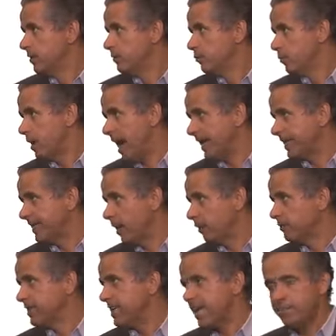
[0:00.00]
Write
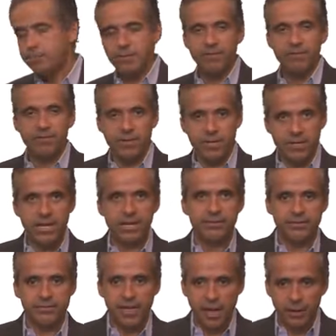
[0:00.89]
down the NPV in
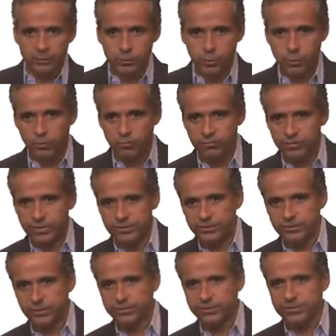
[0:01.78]
Excel to
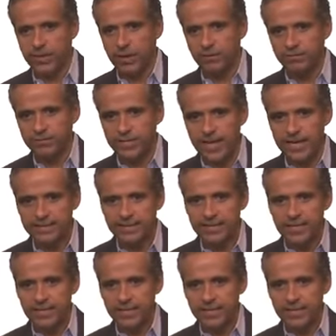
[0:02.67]
convince yourself that